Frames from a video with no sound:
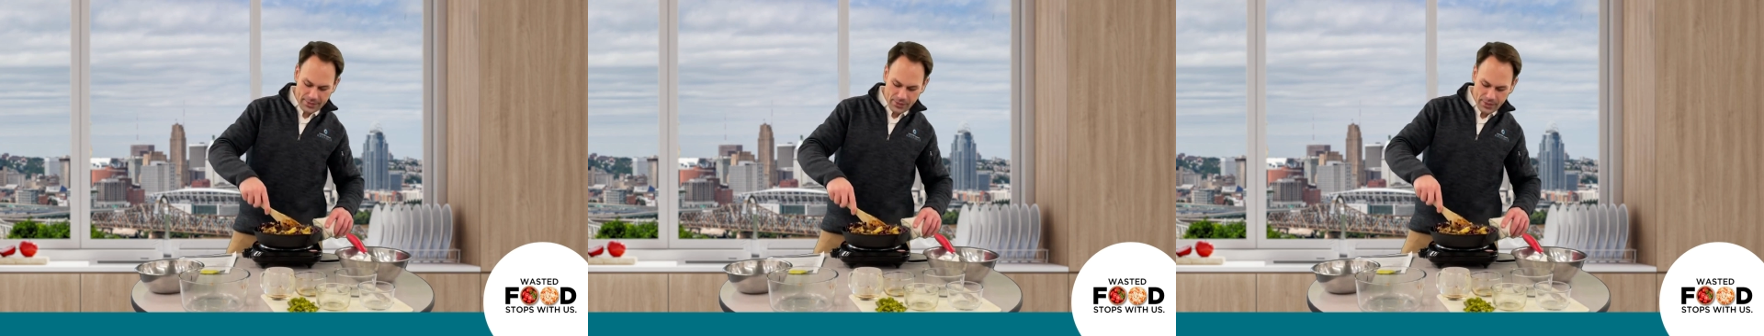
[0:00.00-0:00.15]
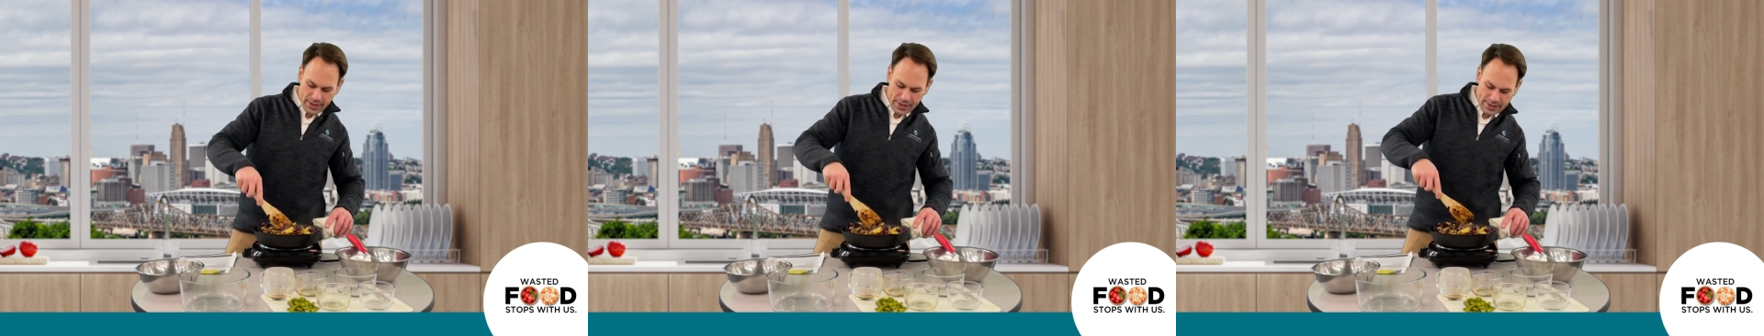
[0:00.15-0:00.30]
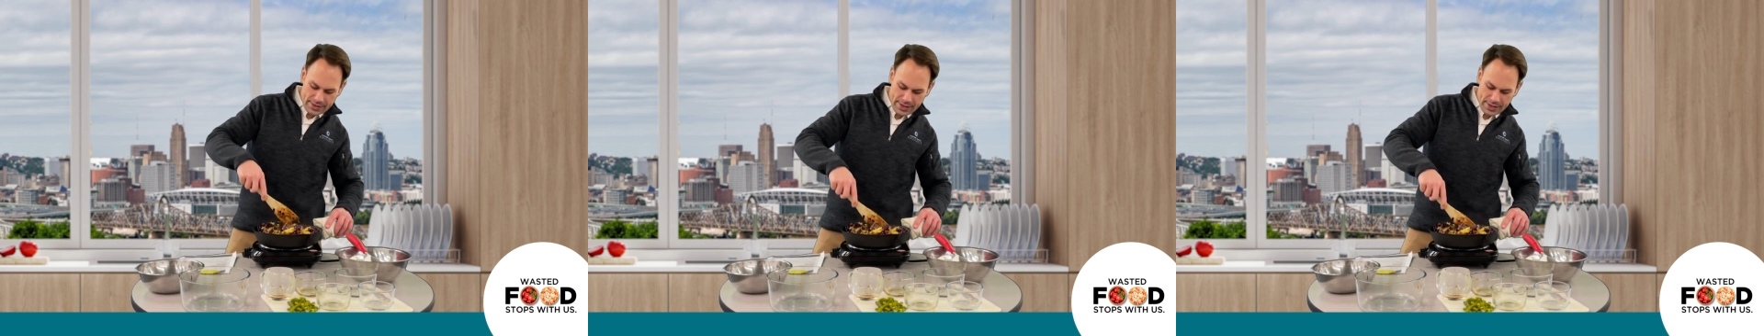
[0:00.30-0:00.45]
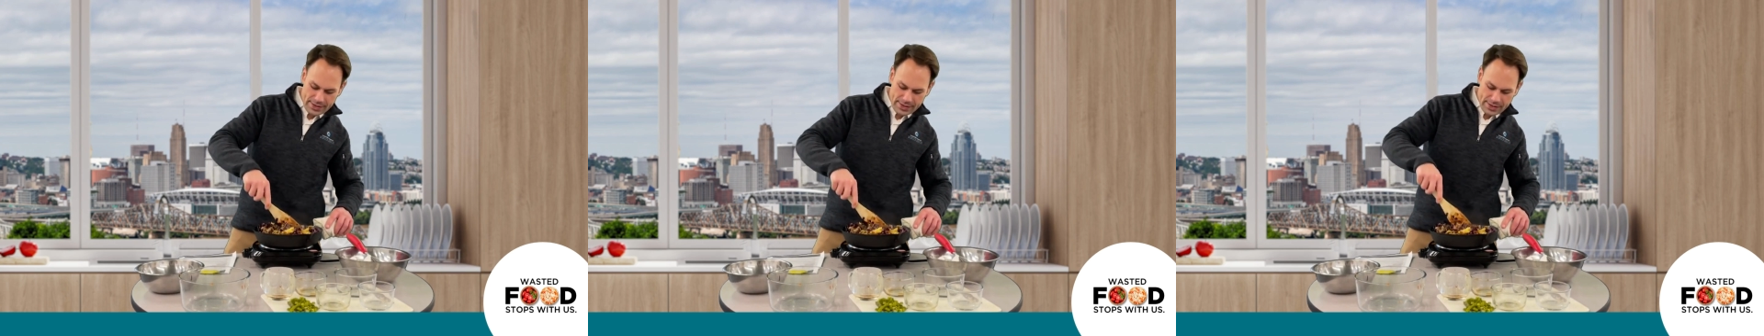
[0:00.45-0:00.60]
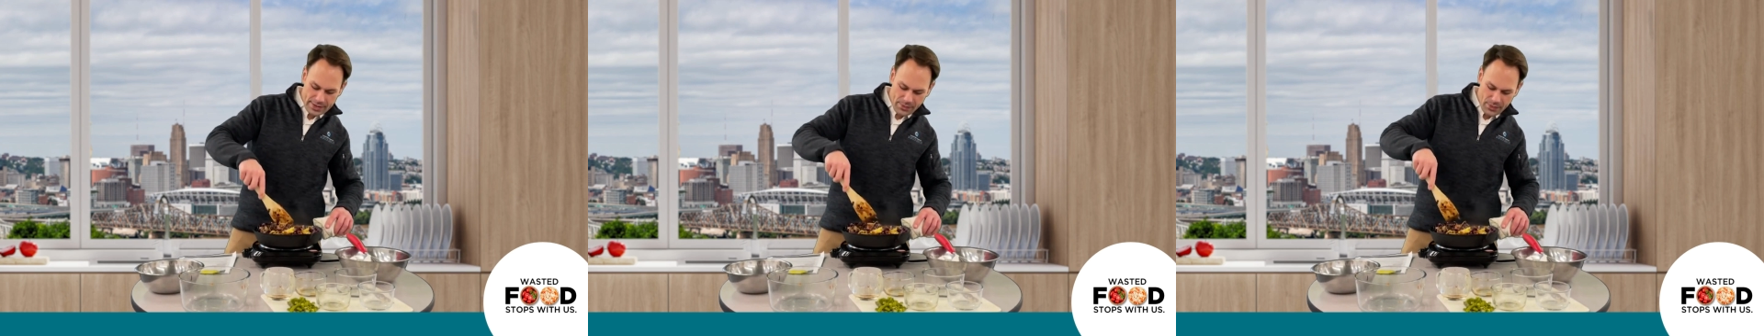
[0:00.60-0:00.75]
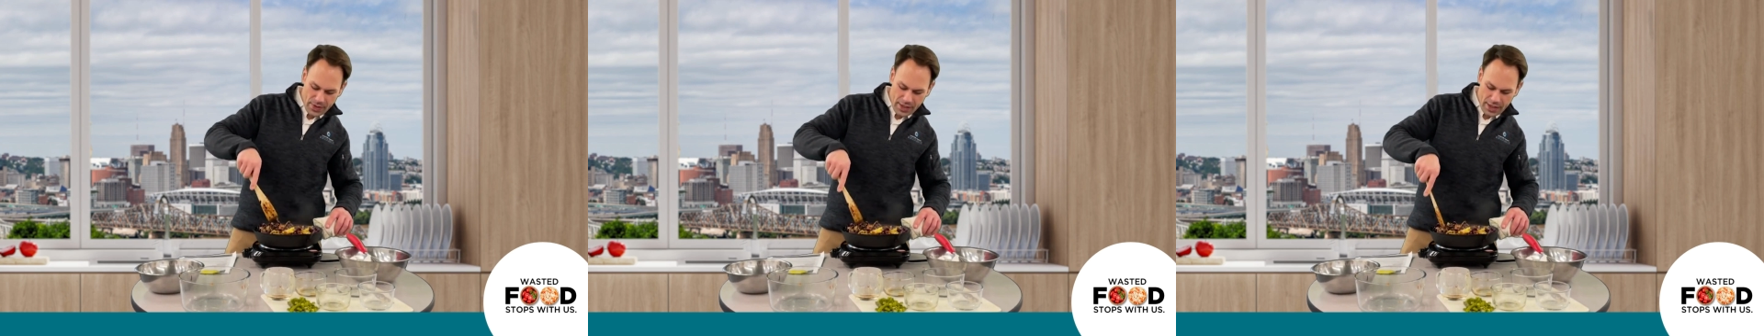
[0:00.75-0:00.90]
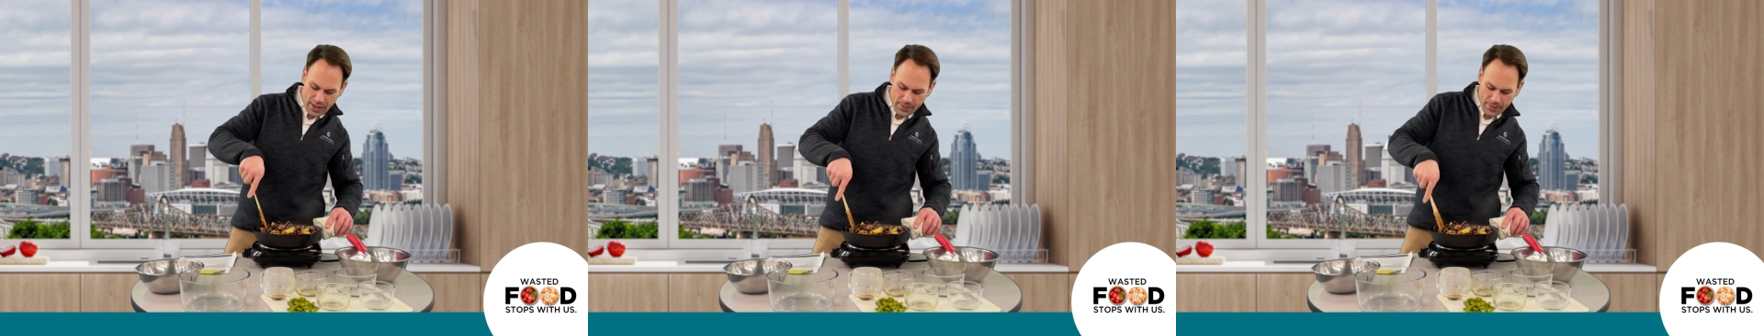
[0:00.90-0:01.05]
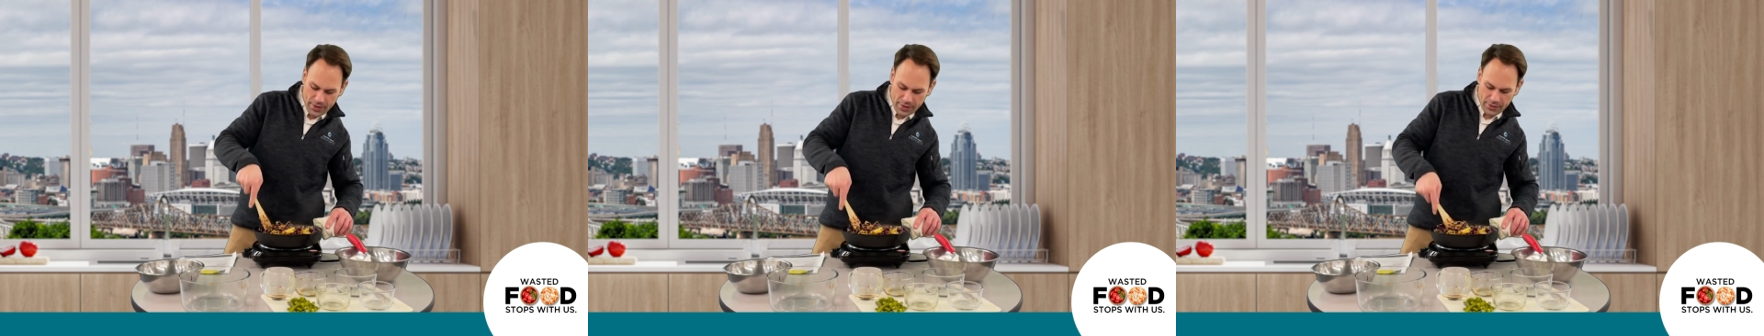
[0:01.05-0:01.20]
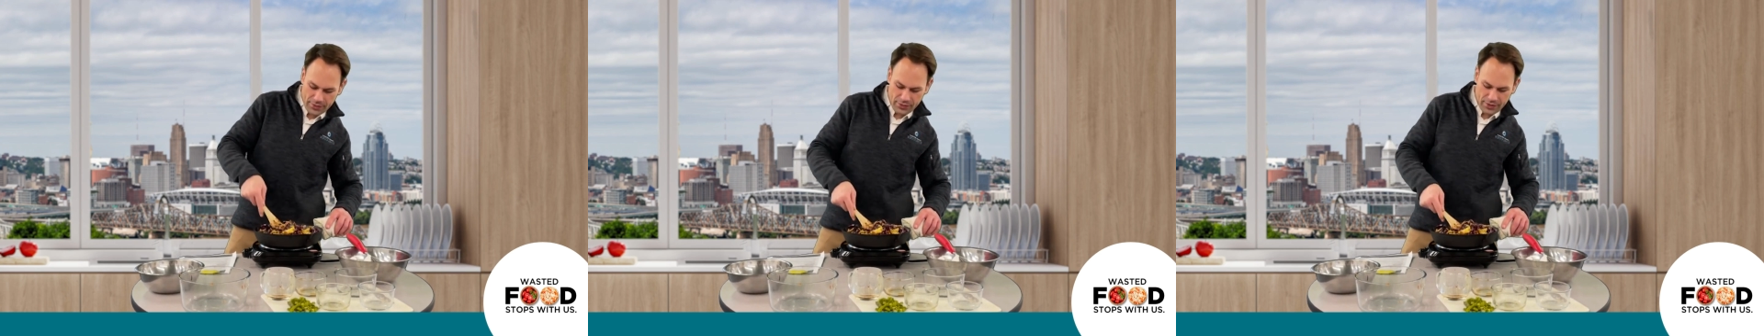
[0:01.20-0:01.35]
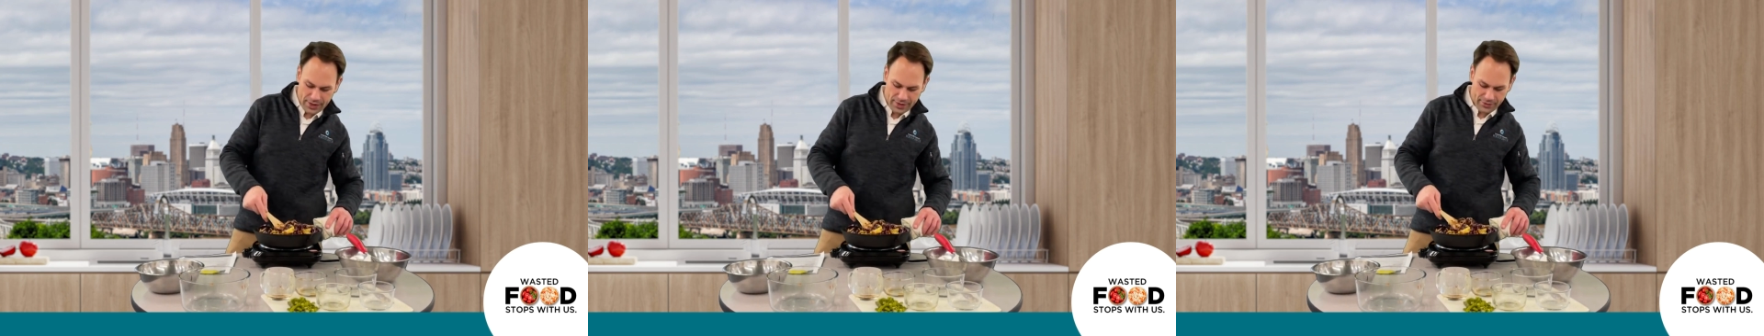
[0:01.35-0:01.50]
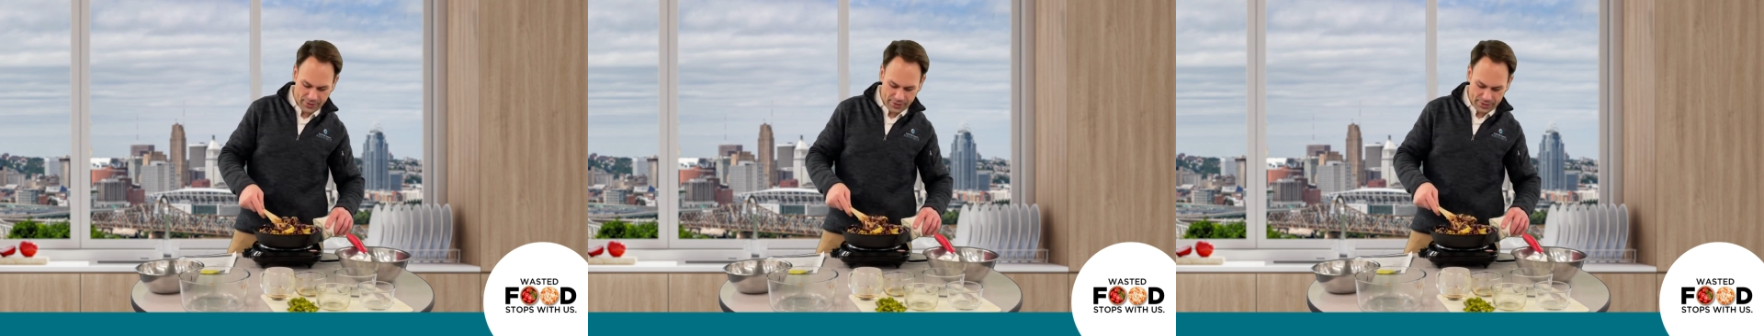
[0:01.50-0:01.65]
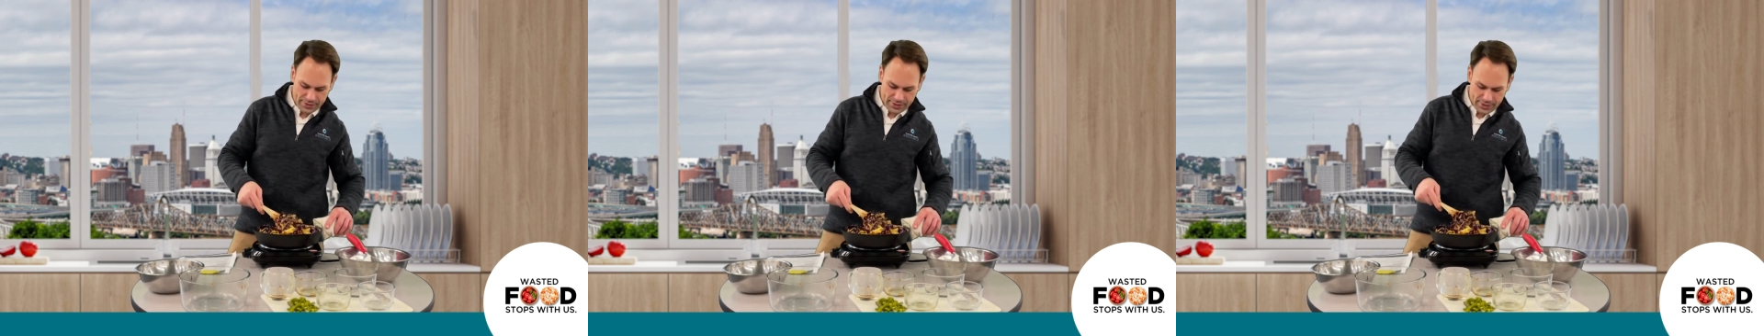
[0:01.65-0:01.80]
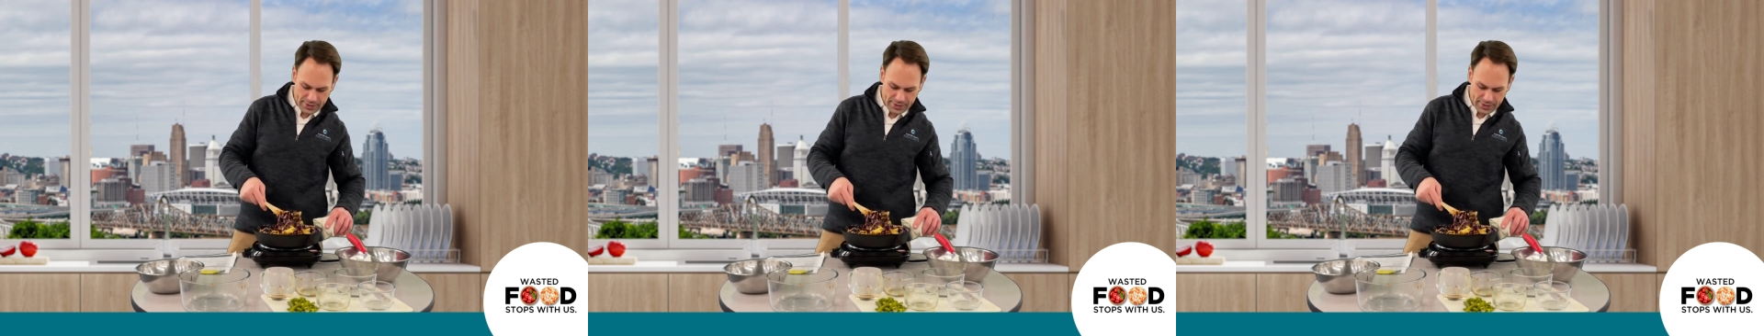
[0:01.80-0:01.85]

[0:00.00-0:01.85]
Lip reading: it tends to pick up other flavors.